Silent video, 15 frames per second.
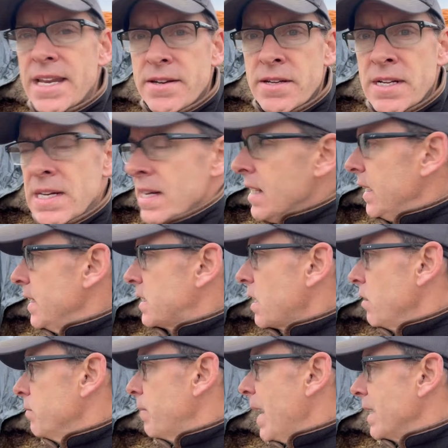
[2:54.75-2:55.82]
And he's
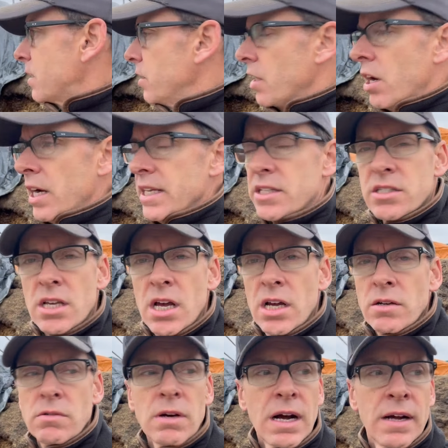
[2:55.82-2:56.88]
coming back tonight.
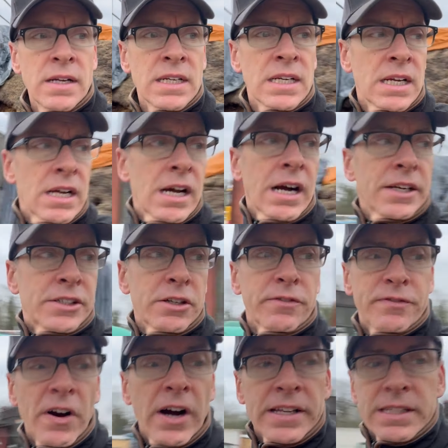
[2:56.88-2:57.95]
So I do
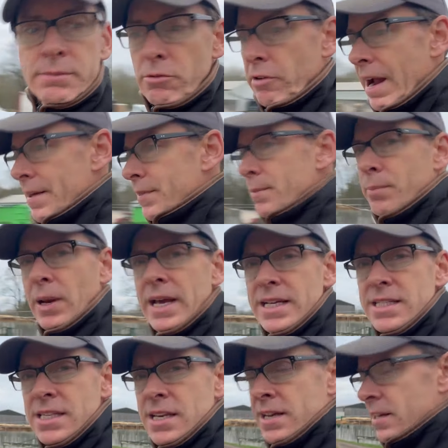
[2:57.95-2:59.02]
find them around the place.